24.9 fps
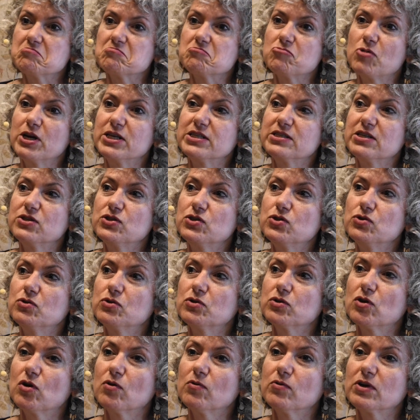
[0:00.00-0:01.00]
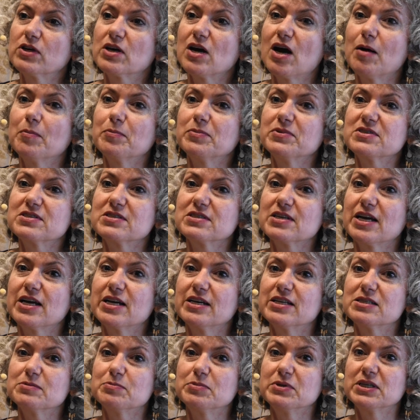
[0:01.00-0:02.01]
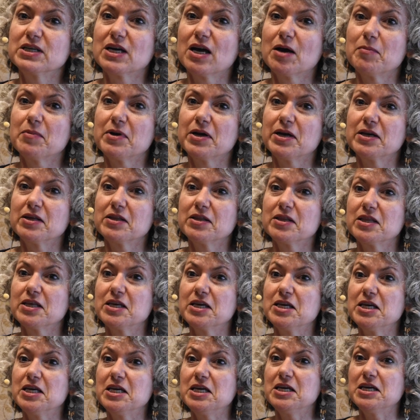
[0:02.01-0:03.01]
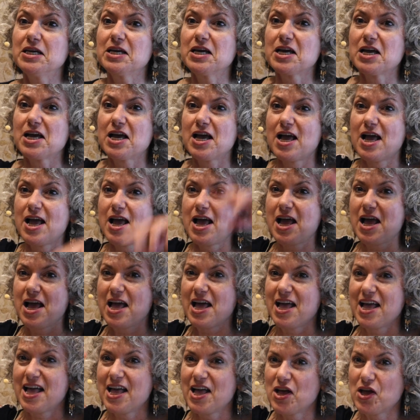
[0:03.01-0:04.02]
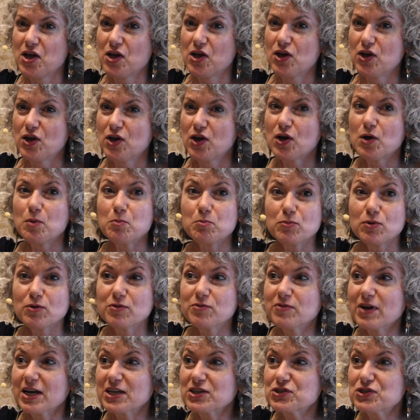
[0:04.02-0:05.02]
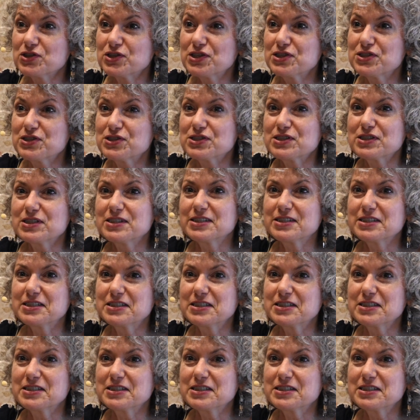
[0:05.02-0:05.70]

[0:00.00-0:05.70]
Ways that you could overcompensate is becoming the perfectionist.